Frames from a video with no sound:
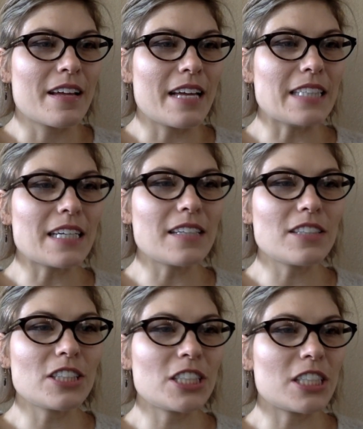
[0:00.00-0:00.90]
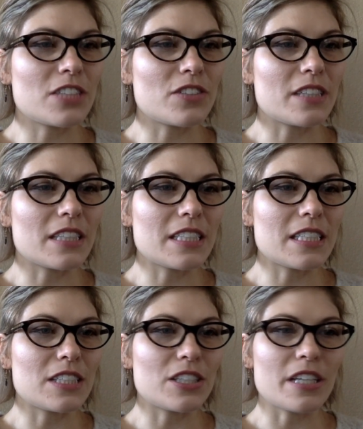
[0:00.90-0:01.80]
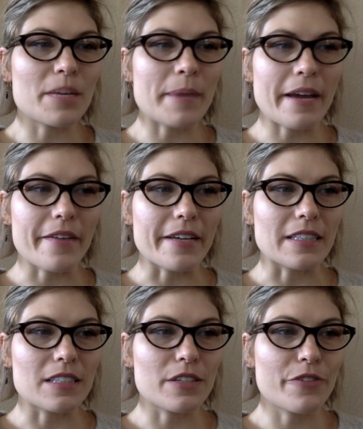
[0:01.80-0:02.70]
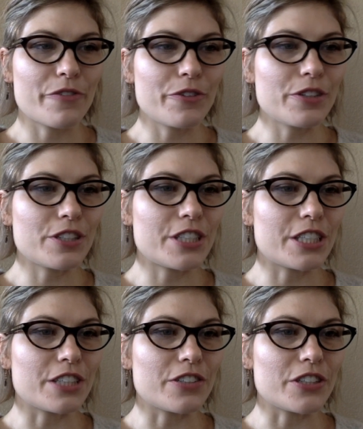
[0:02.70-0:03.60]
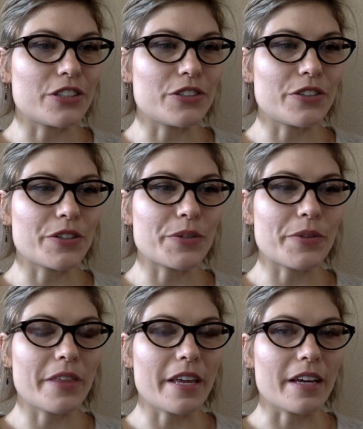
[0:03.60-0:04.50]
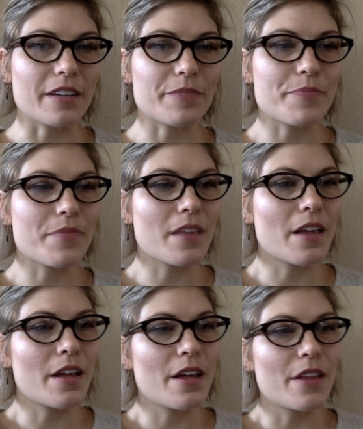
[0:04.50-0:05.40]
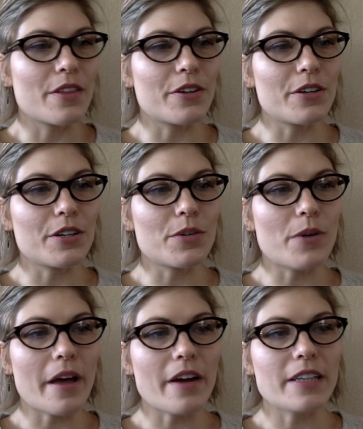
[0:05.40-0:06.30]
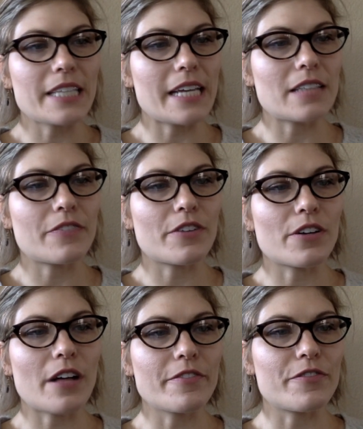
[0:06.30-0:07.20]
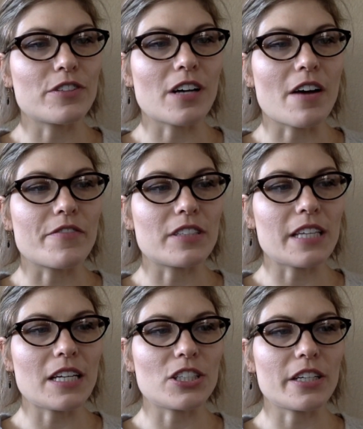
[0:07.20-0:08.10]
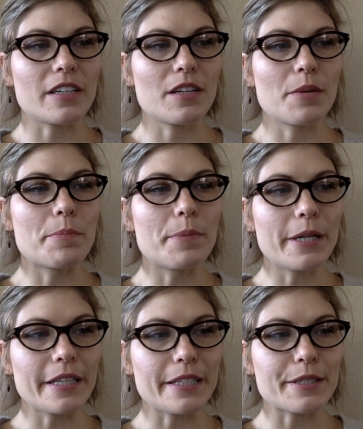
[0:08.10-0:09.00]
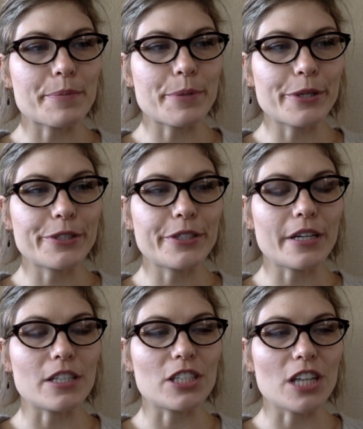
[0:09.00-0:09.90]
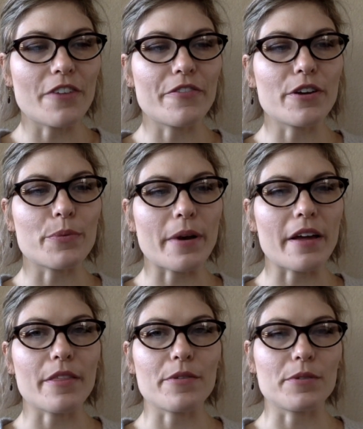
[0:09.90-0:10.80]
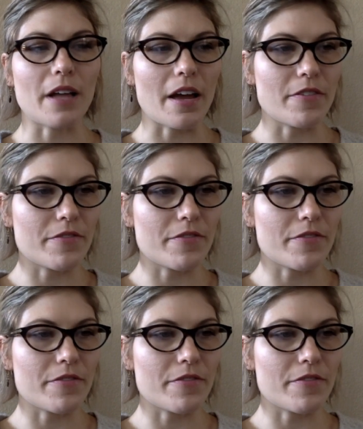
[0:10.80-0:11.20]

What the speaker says: Intelligent children listen to their parents. Foolish children do their own thing. The good acquire a taste for helpful conversation. Bullies push and shove their way through life.